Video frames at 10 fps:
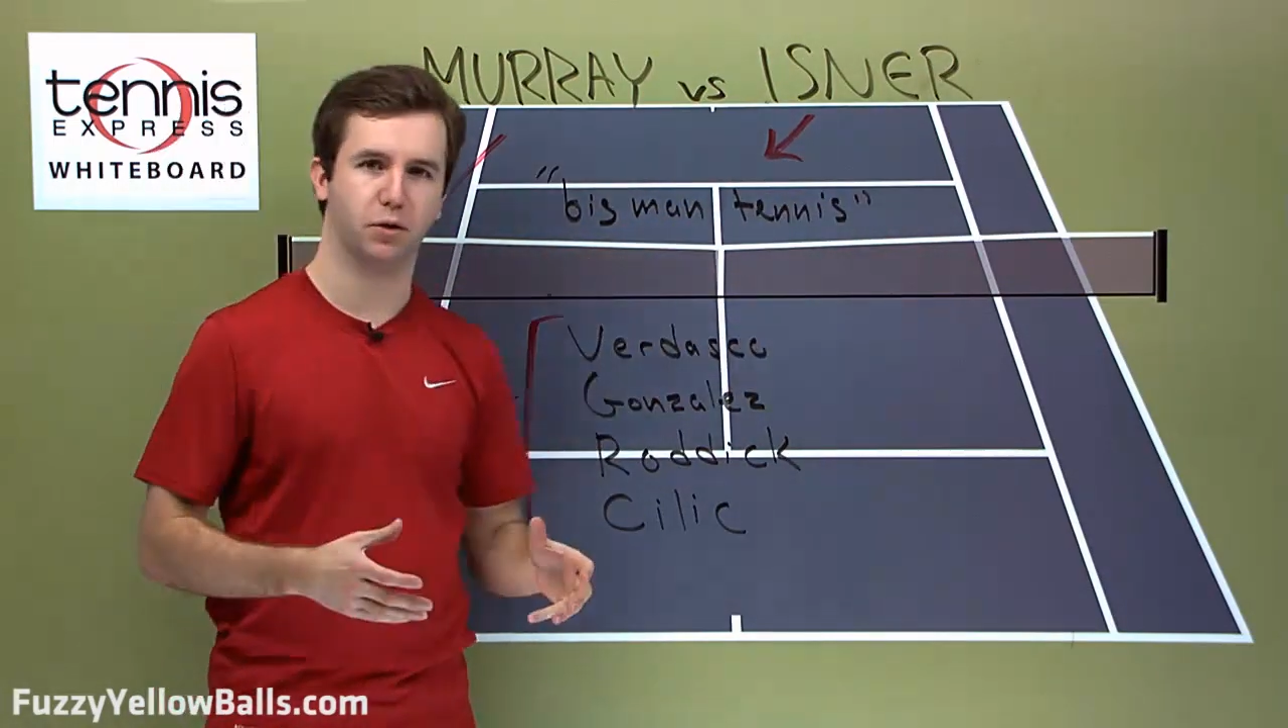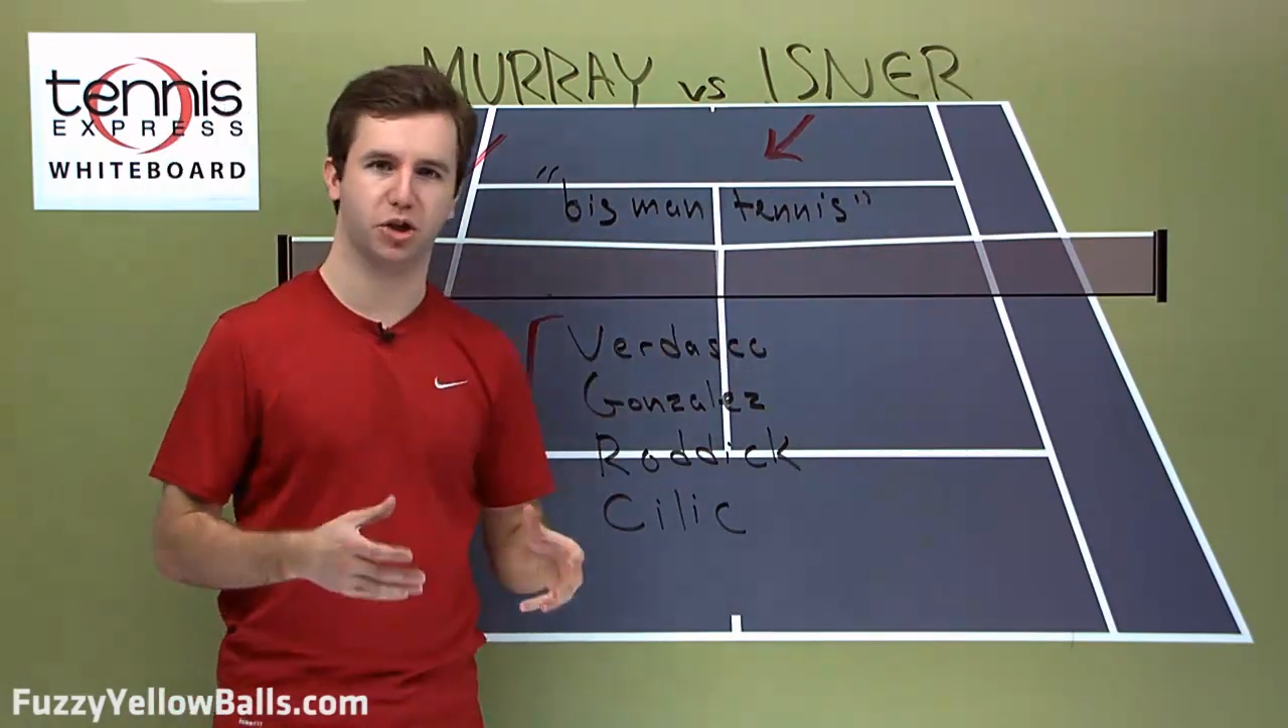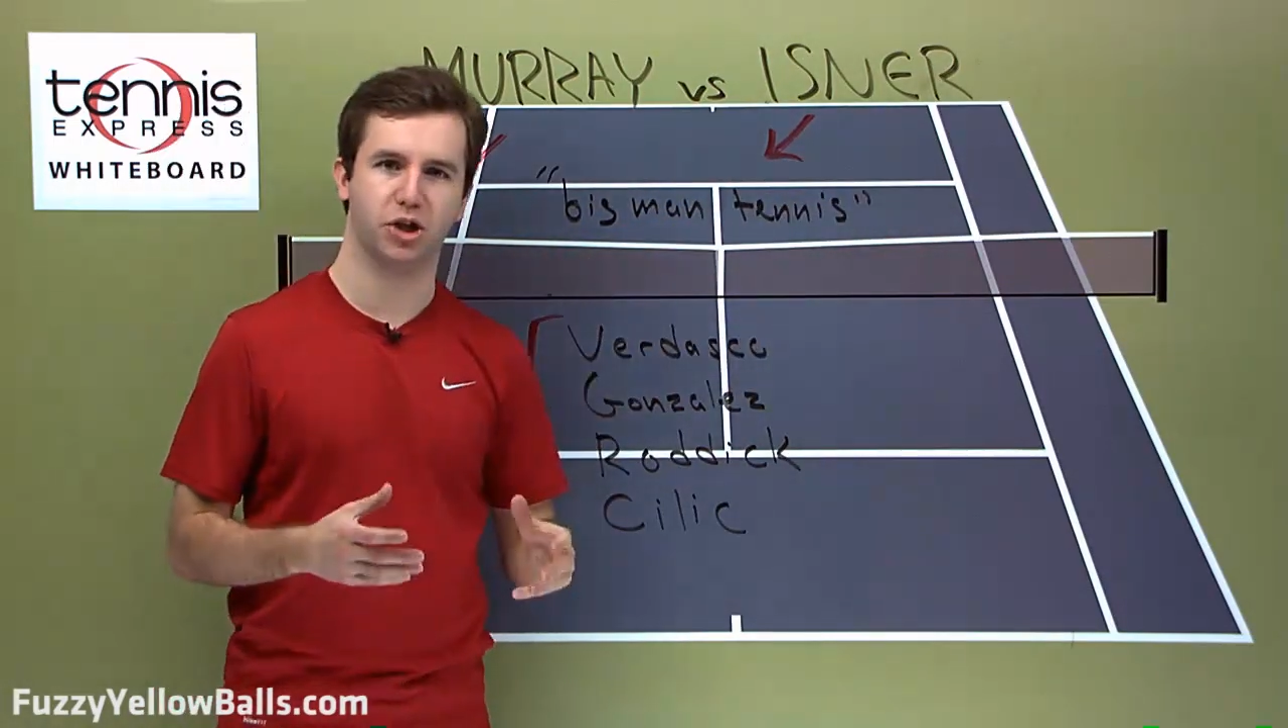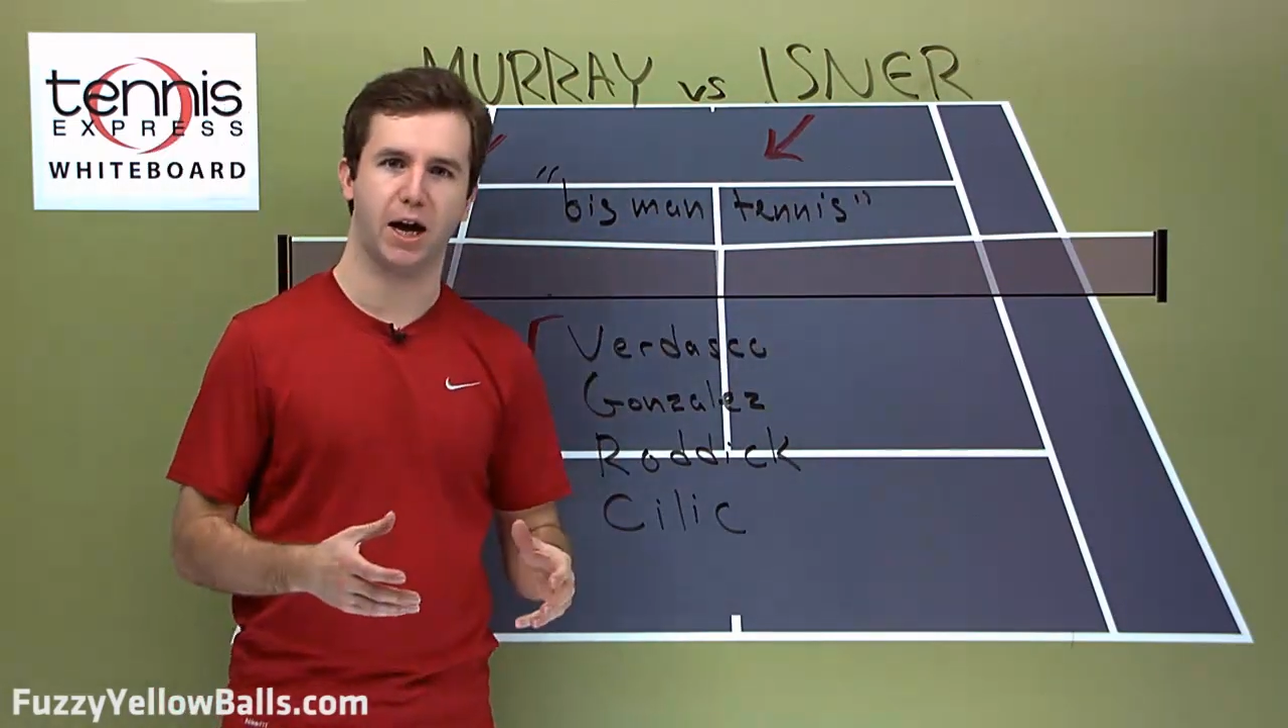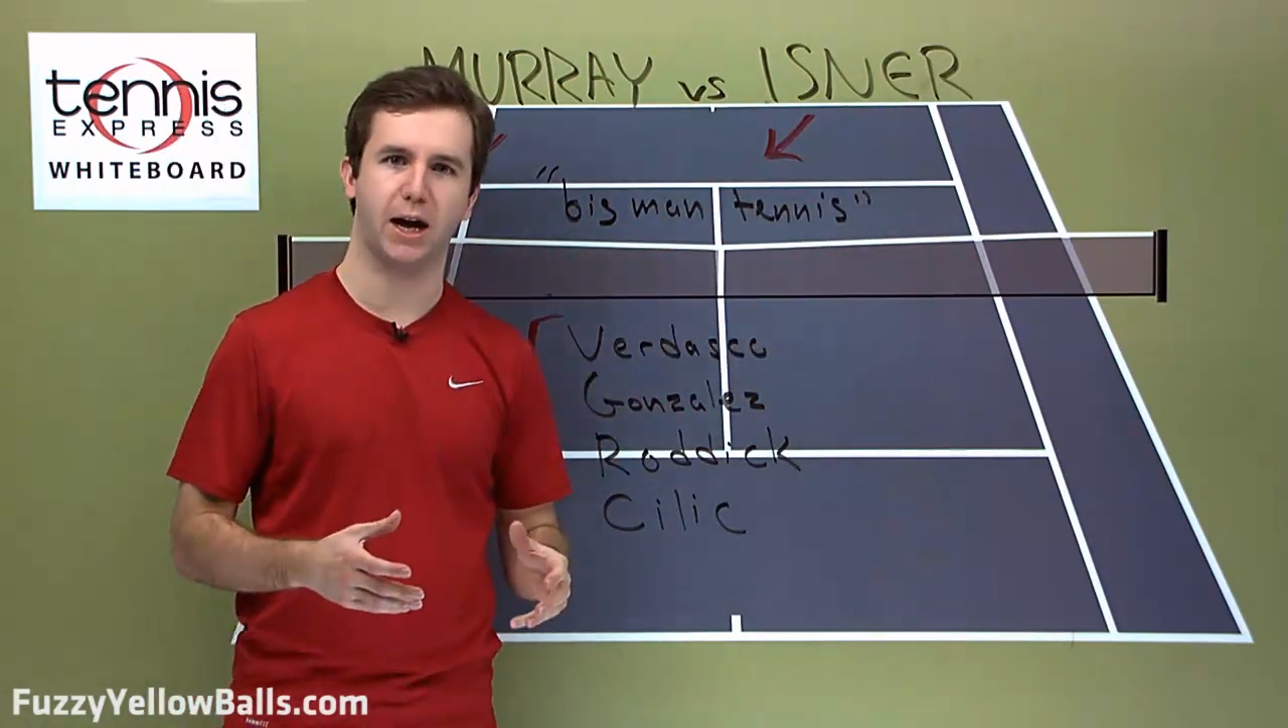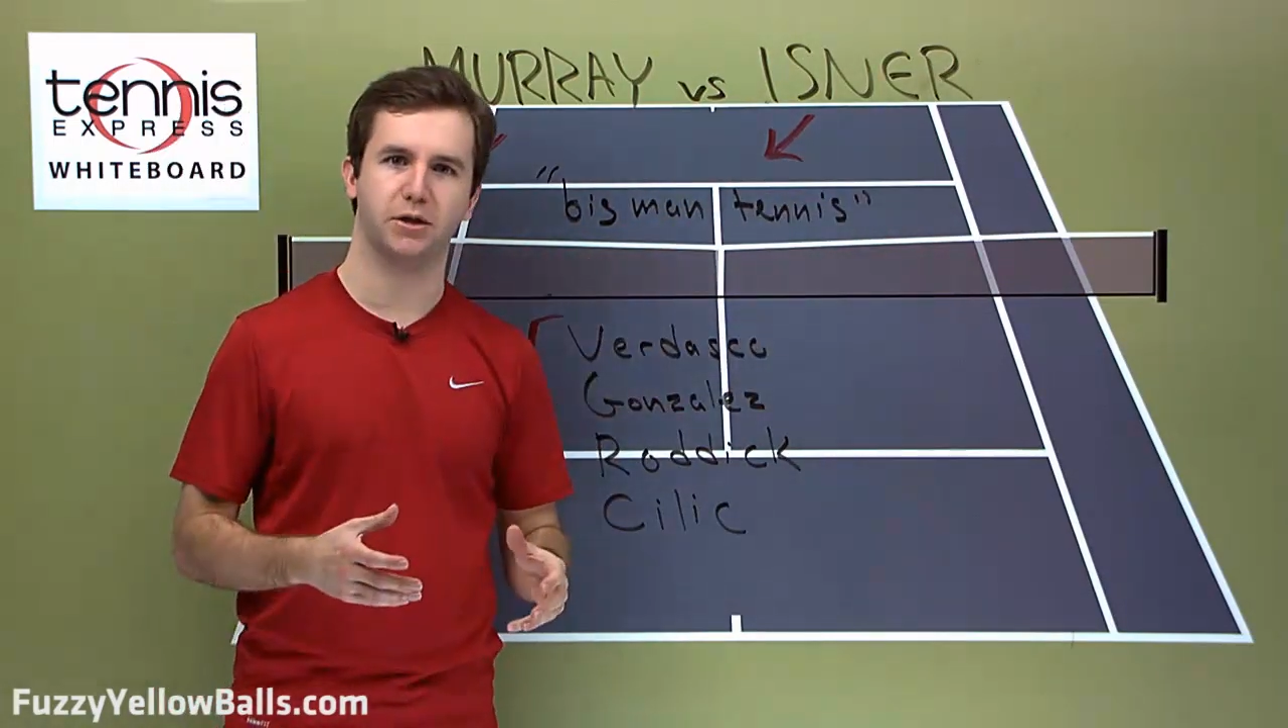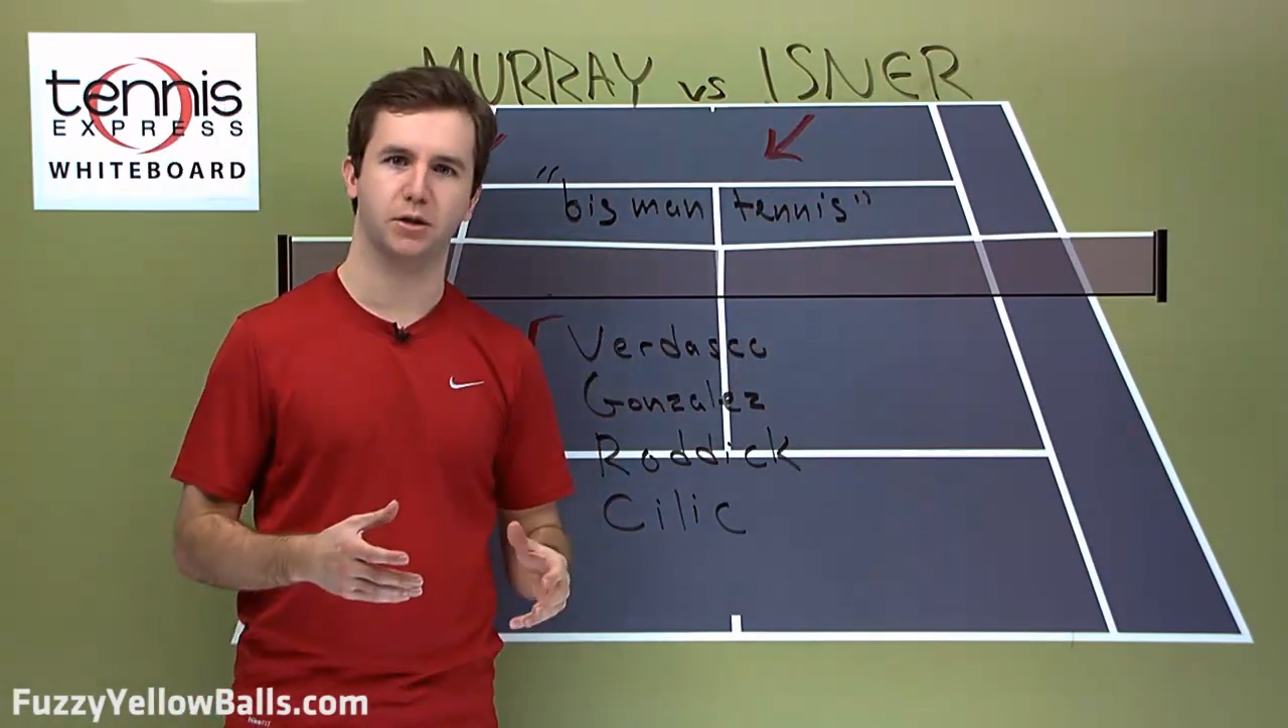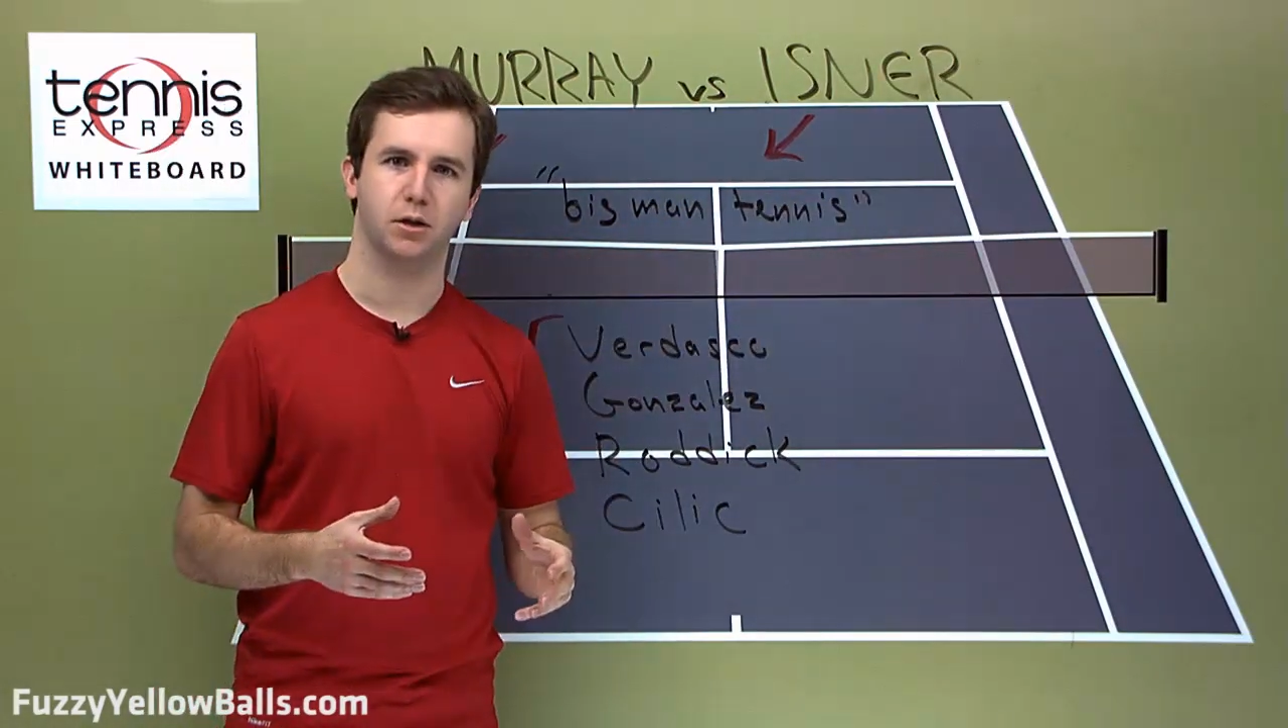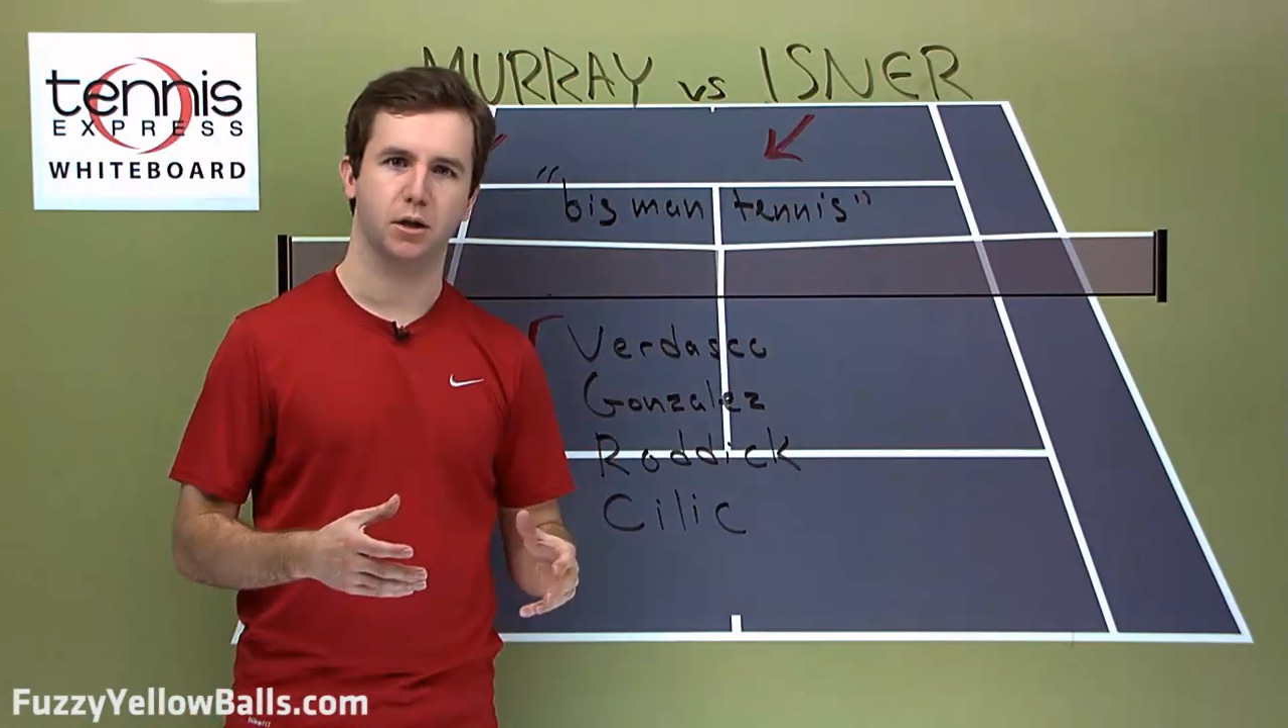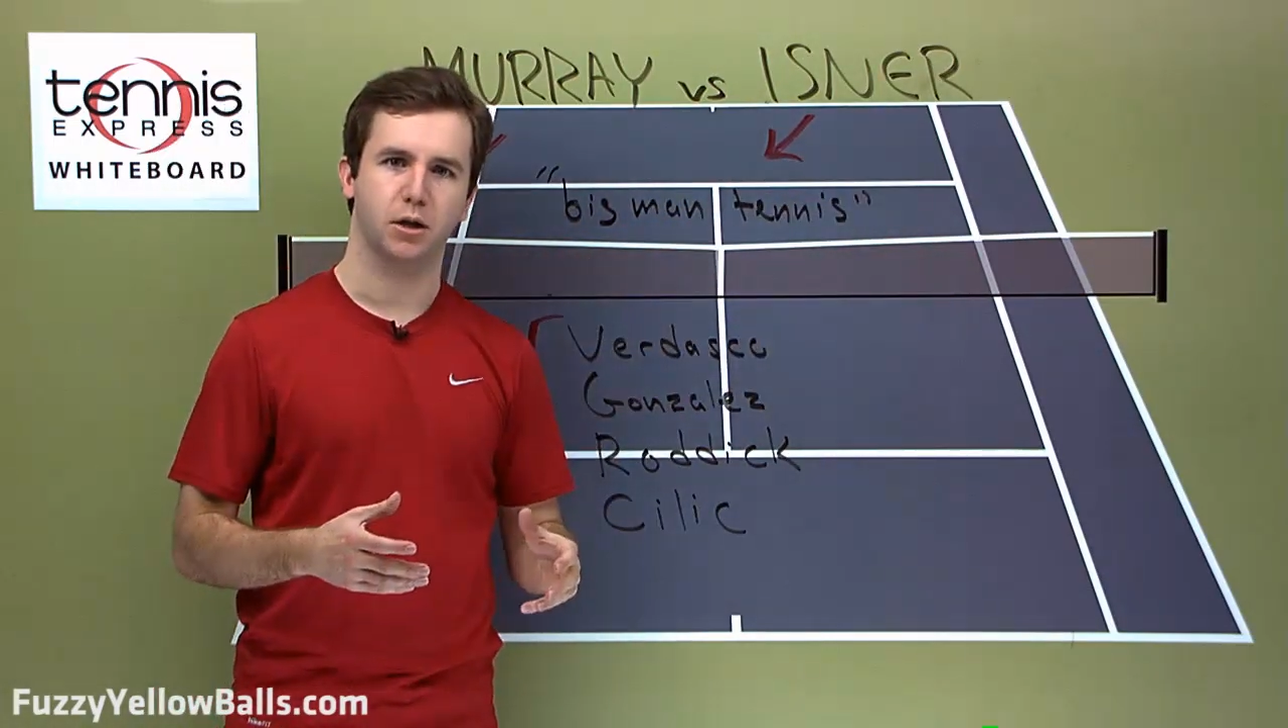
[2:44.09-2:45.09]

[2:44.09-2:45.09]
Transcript: his shots.